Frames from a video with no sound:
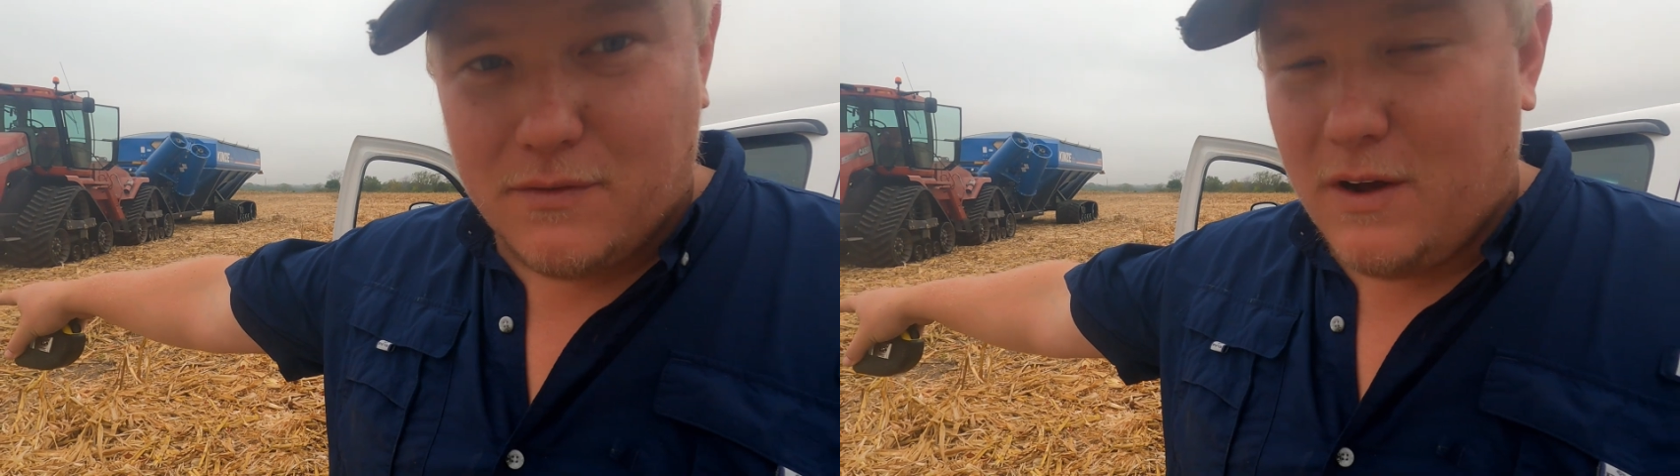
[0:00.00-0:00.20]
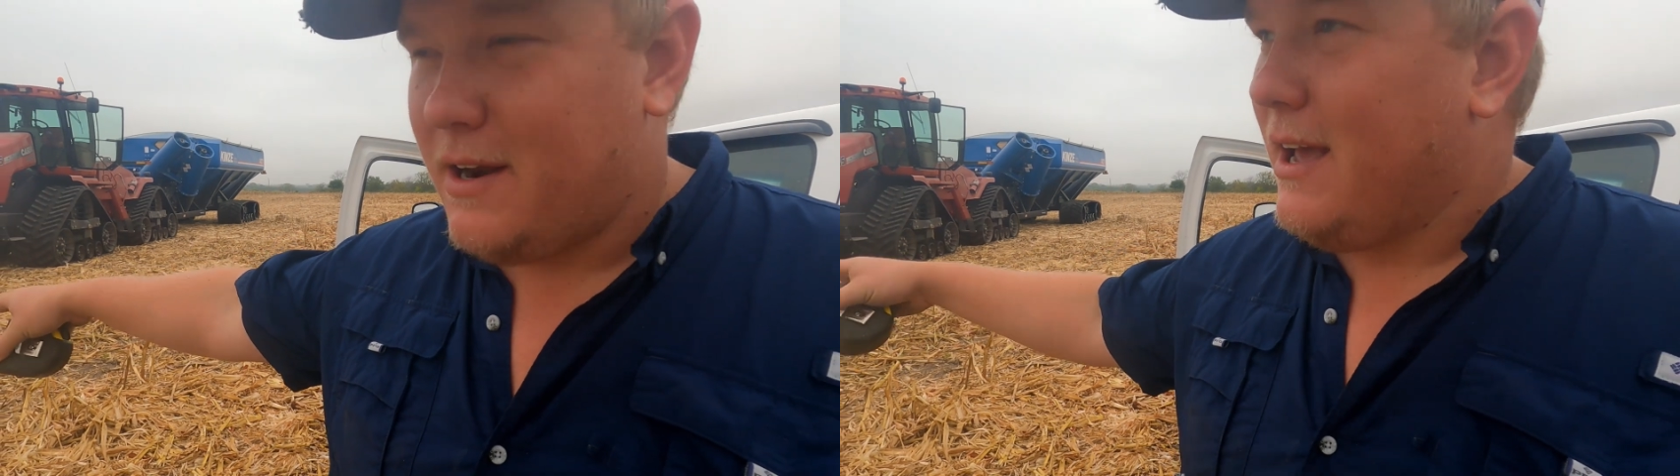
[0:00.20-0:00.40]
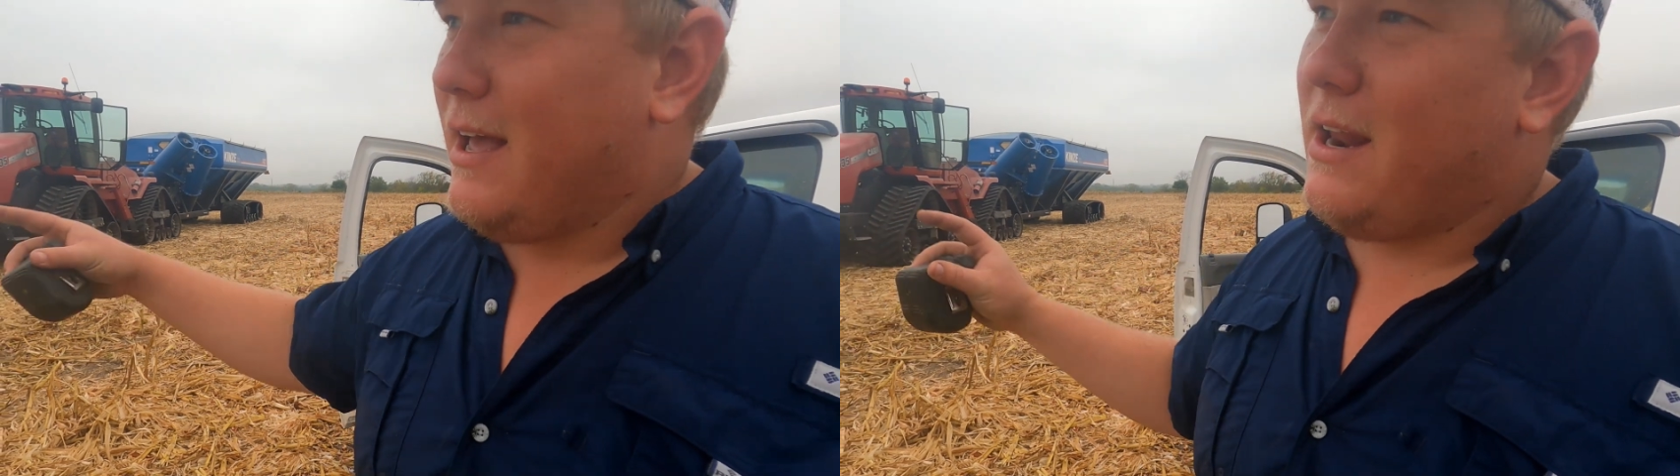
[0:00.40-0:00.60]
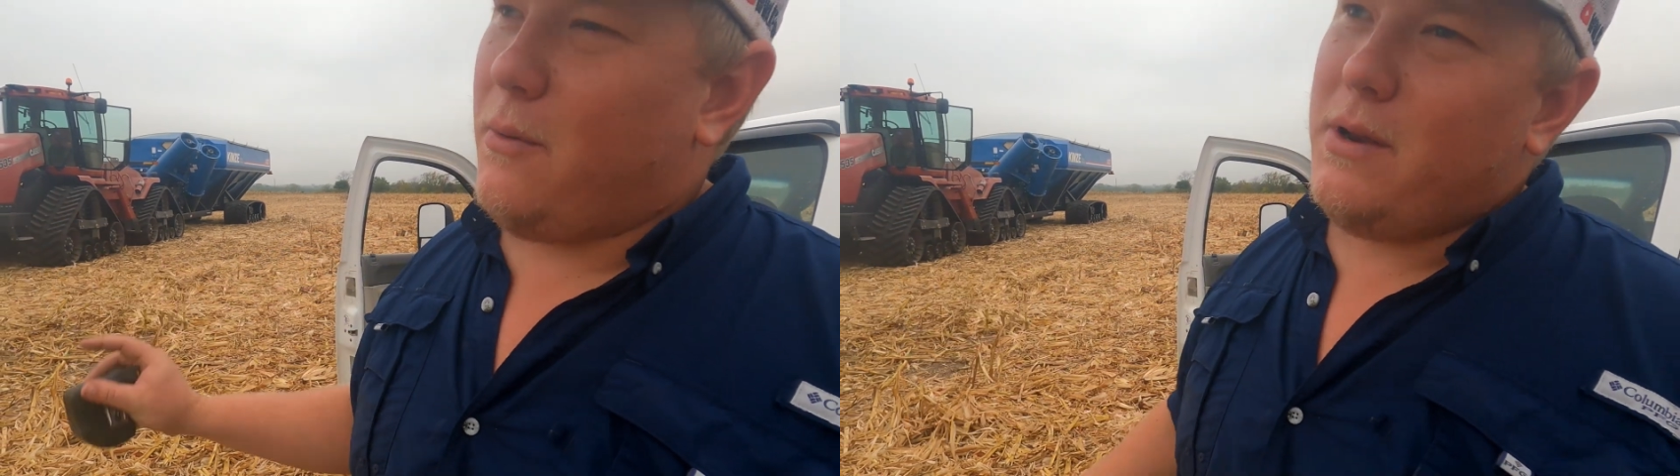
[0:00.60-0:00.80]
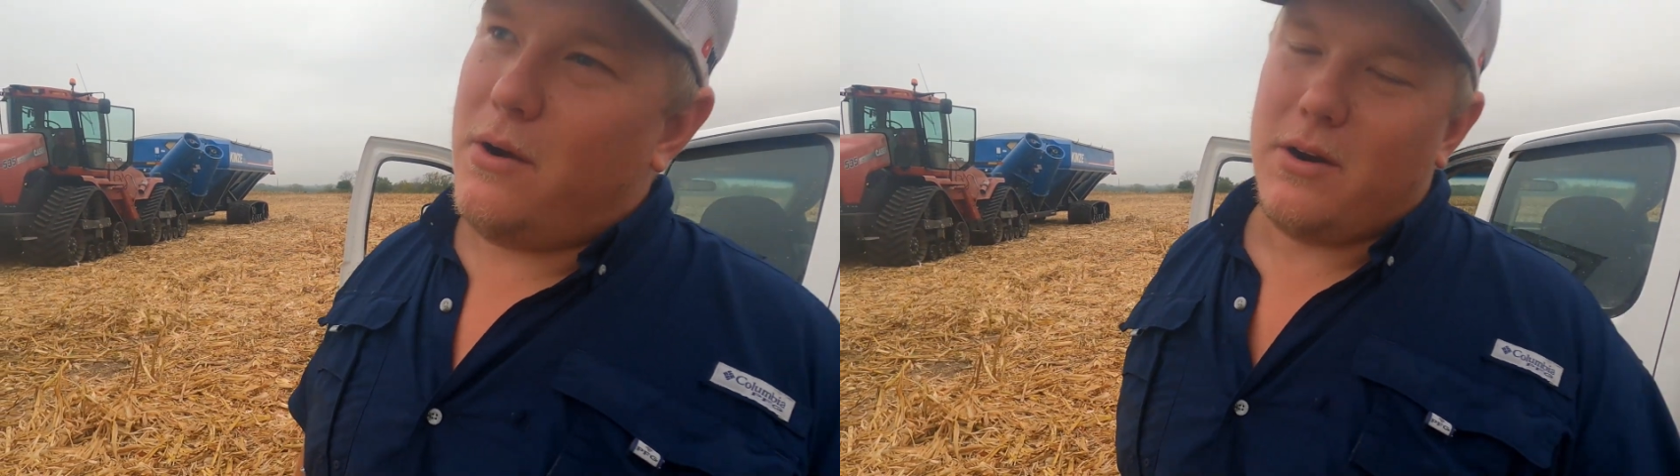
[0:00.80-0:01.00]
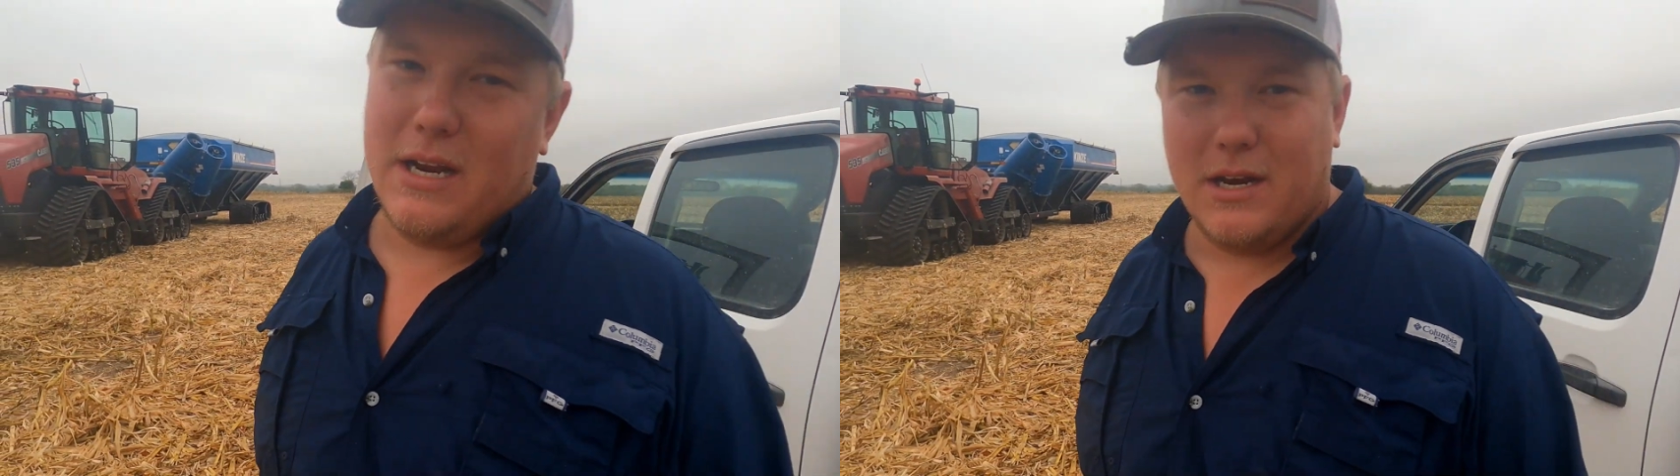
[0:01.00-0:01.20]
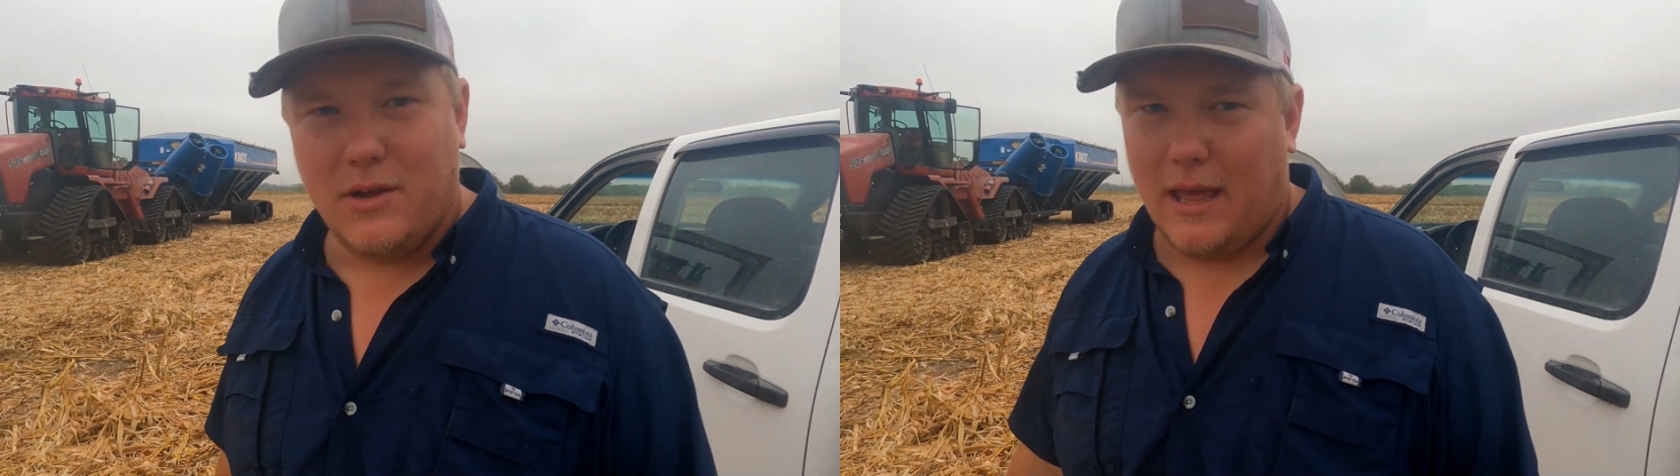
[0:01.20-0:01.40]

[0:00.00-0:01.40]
for fun. No, we don't need to do